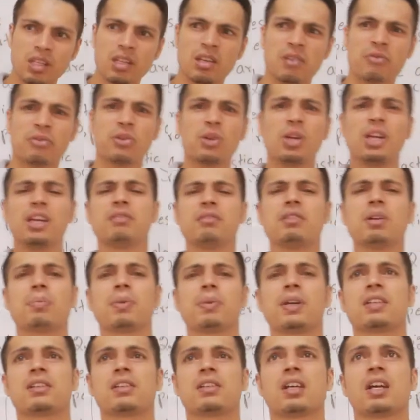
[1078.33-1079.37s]
if you leave the
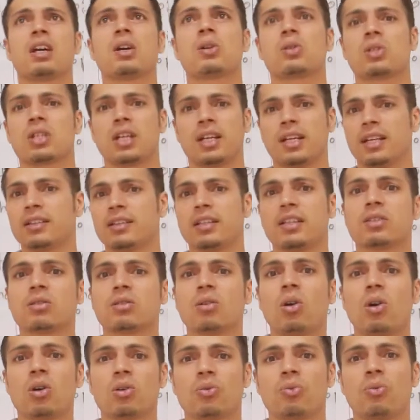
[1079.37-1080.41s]
plastic outside in this
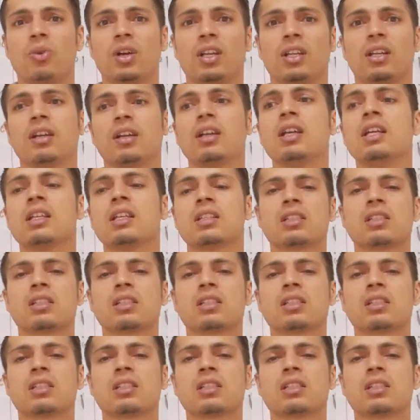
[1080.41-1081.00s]
hot weather,